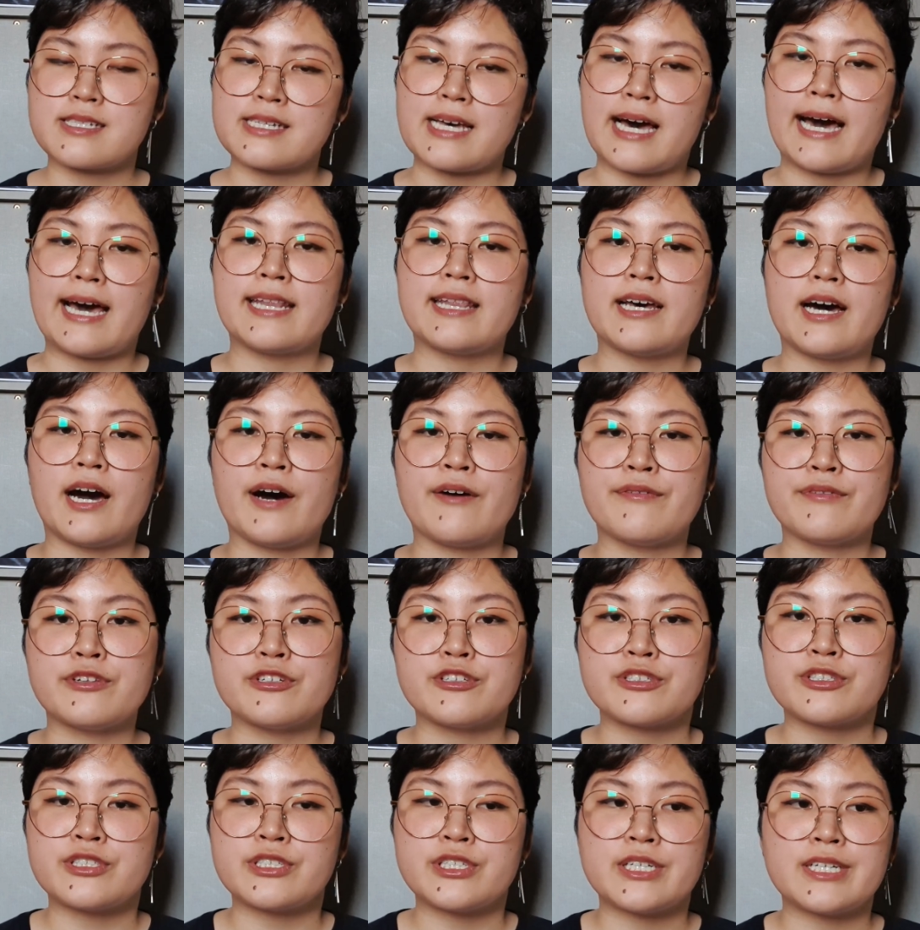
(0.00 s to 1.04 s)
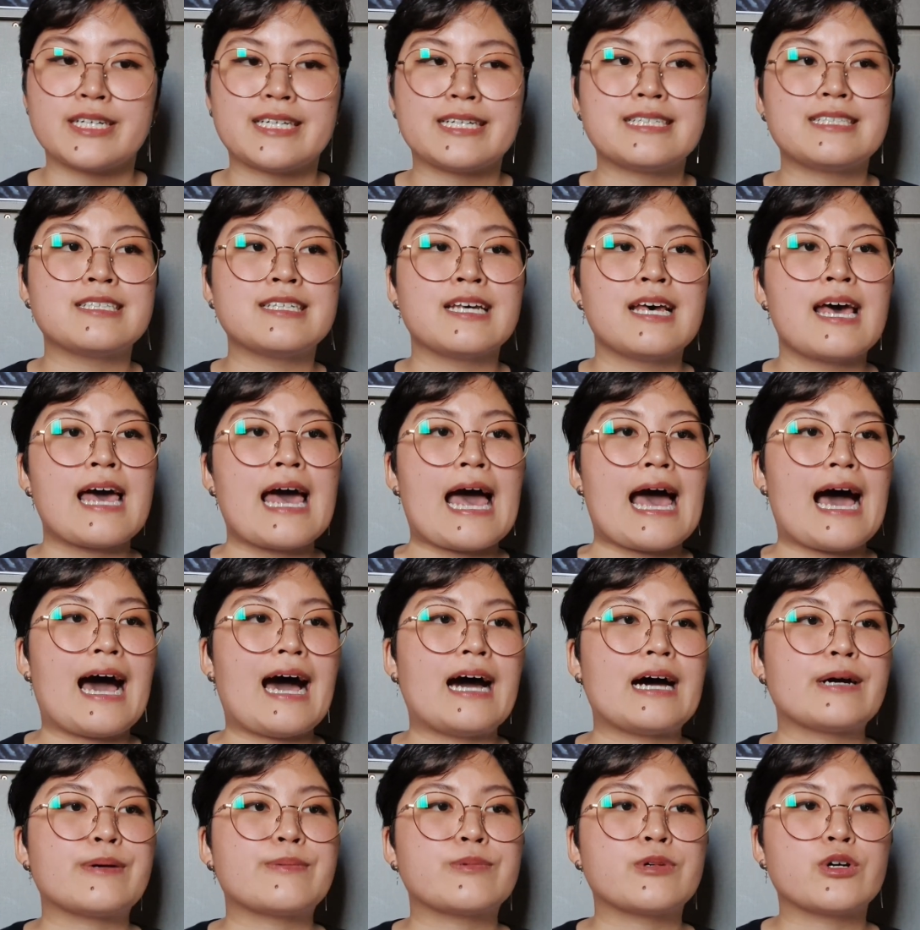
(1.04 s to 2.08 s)
side of the sheet
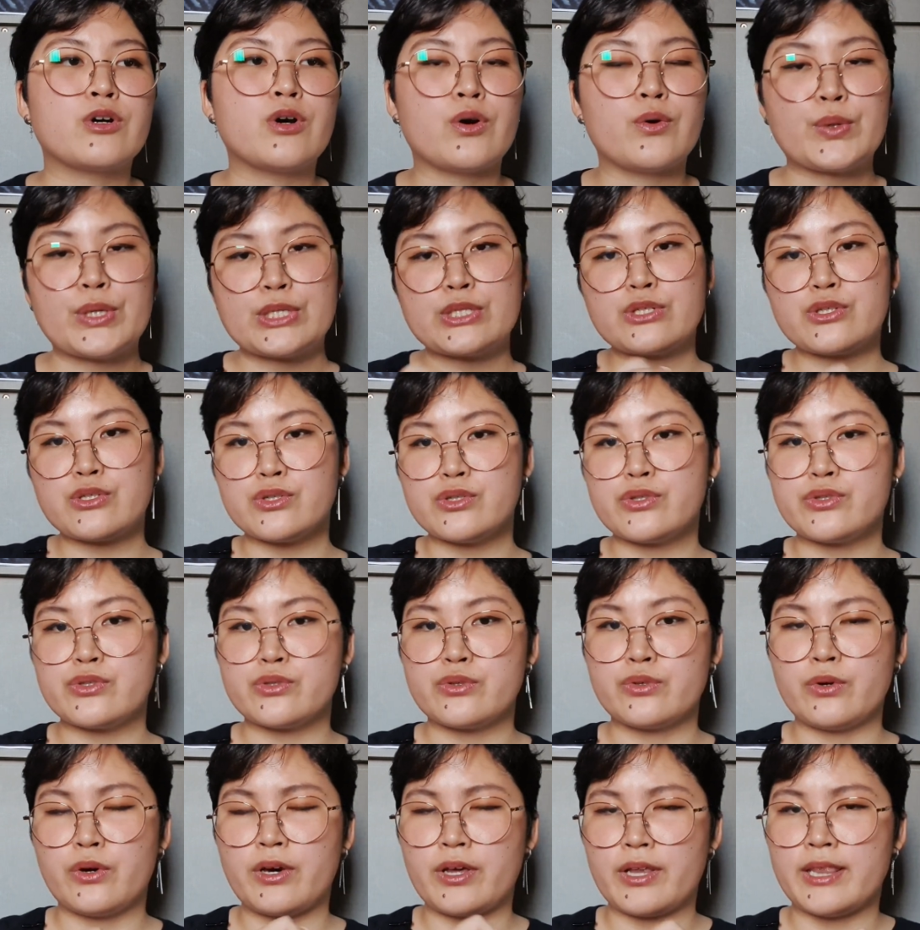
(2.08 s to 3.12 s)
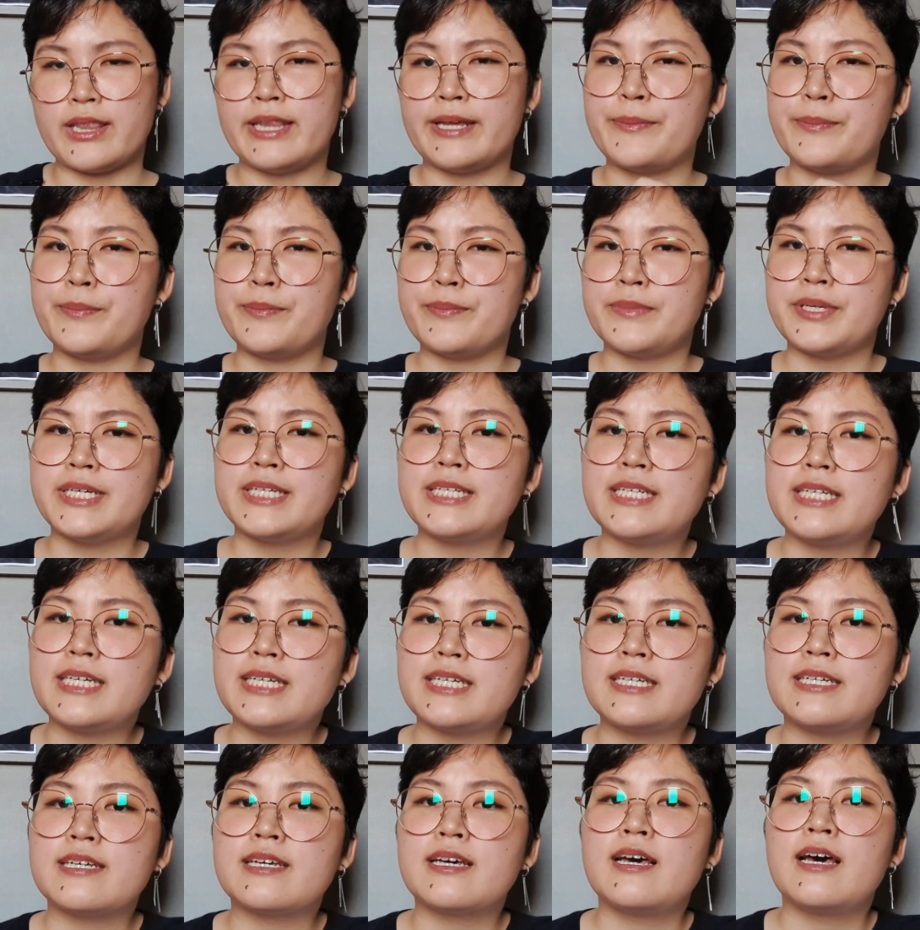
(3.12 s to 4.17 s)
I'm going to do the
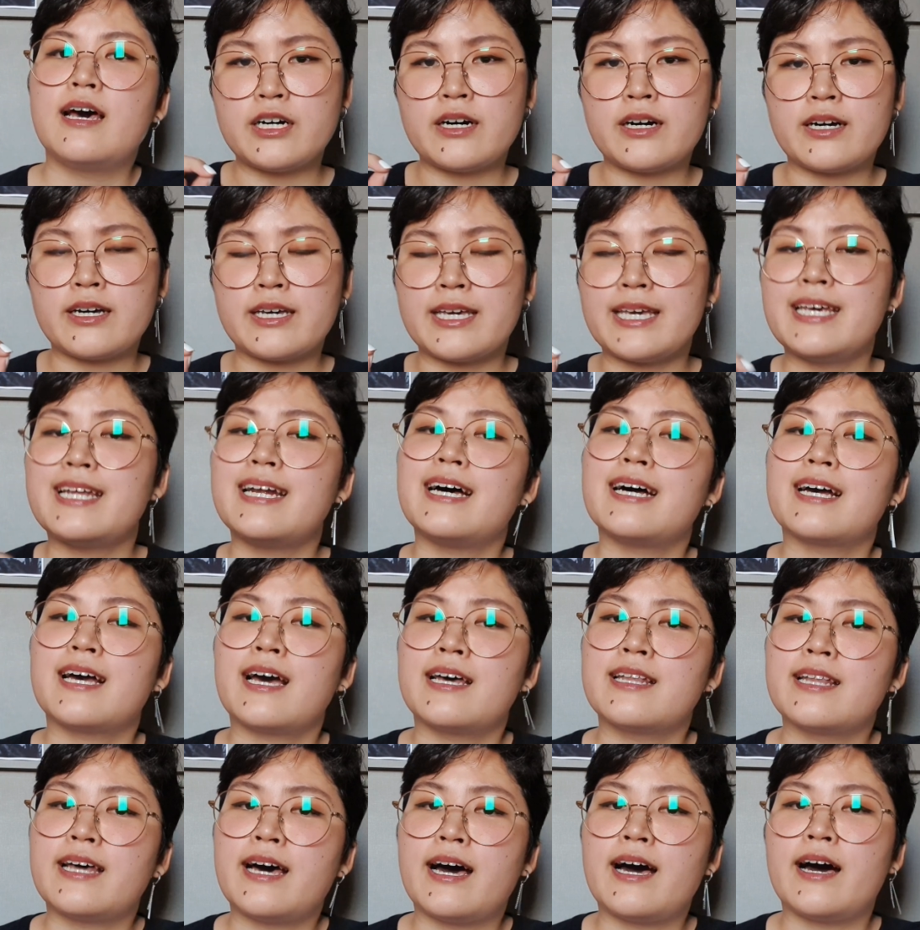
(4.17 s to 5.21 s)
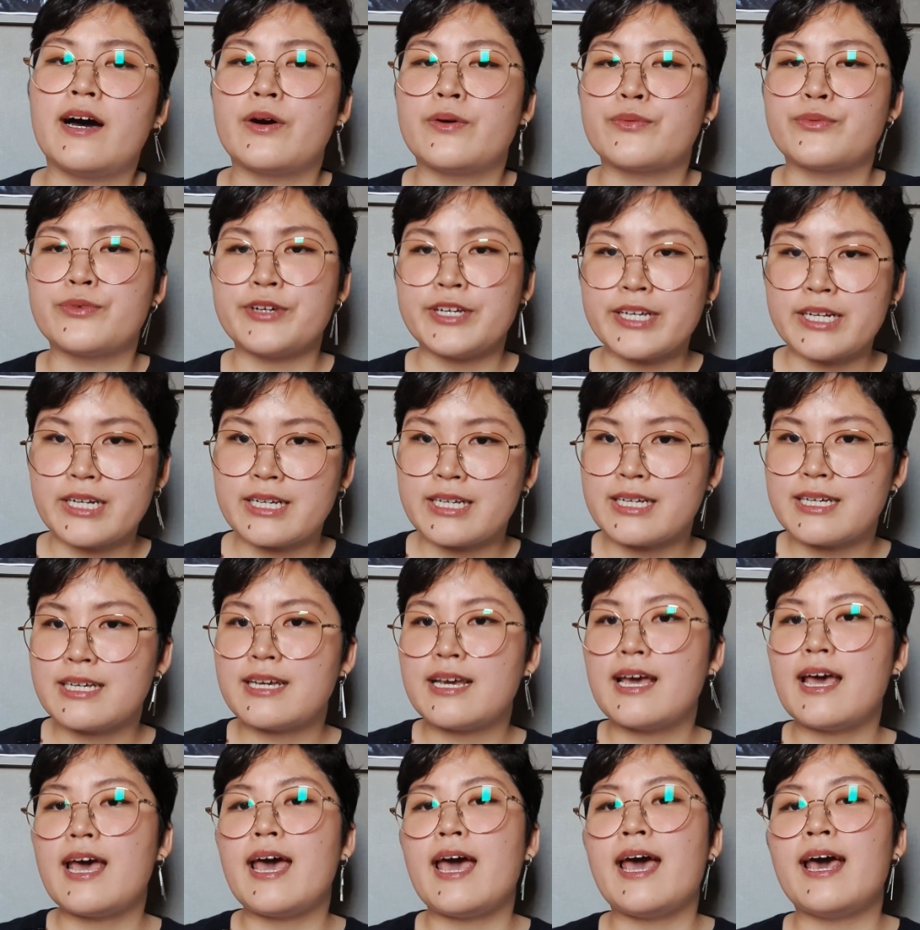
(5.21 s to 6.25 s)
meaning, the hiragana
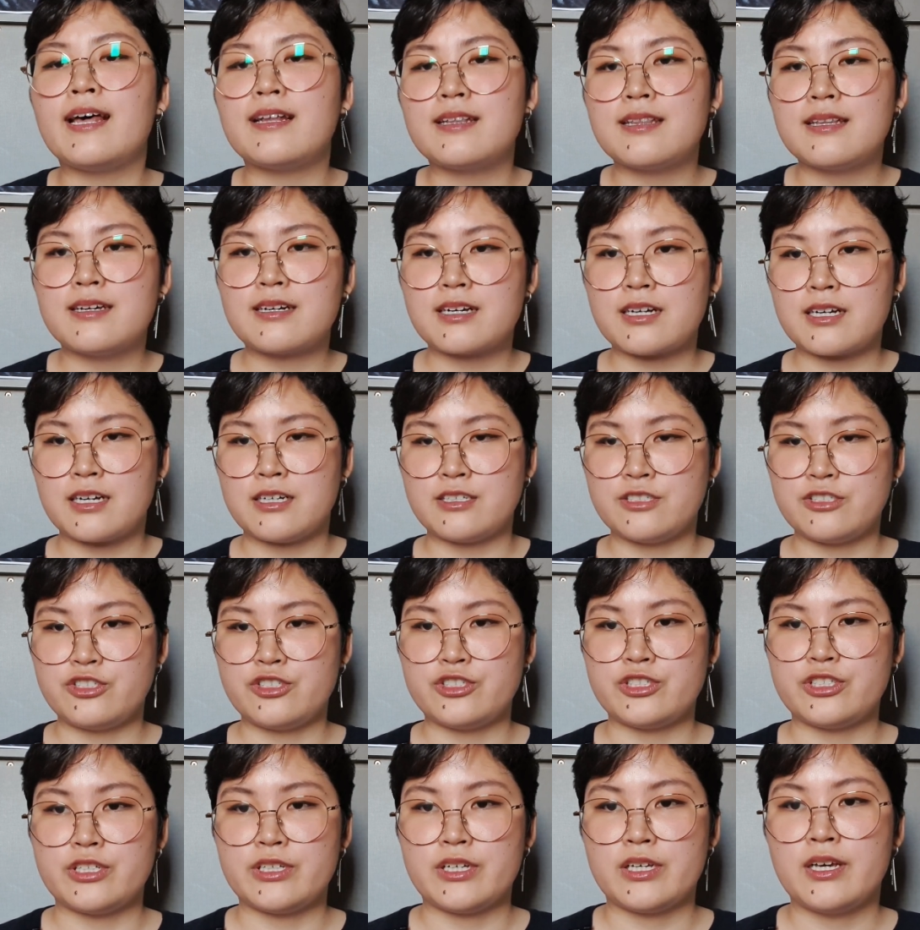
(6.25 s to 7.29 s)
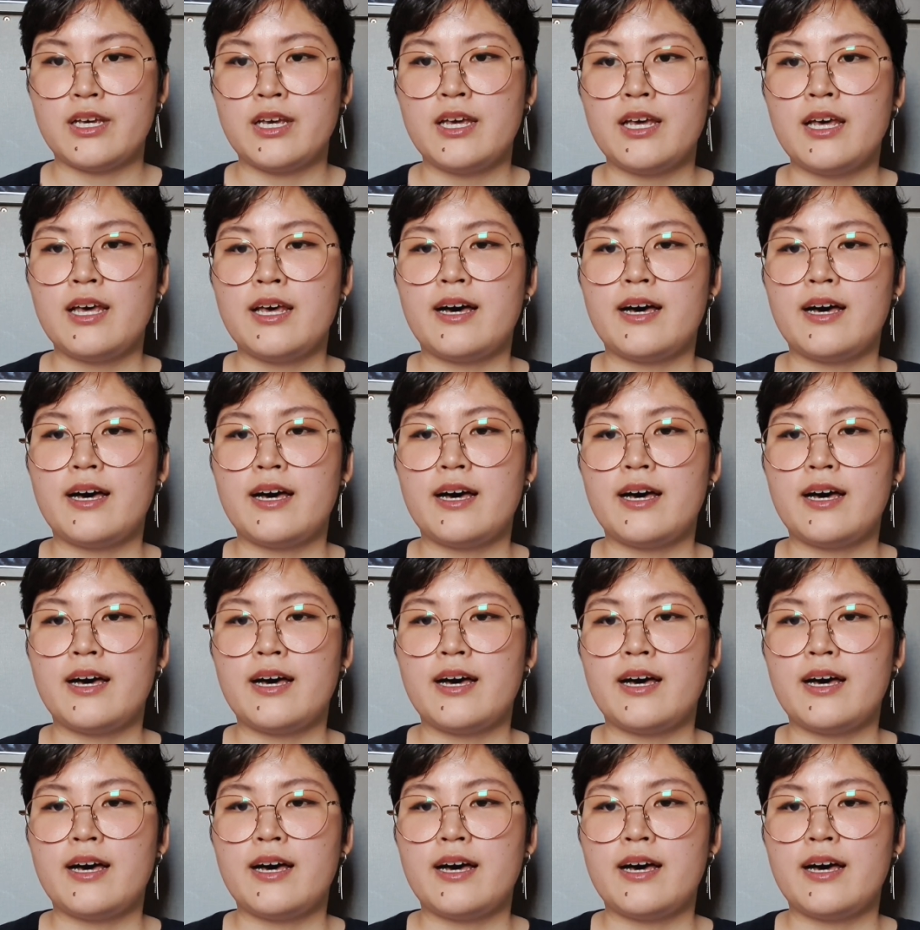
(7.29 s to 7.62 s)
reading, and the kanji.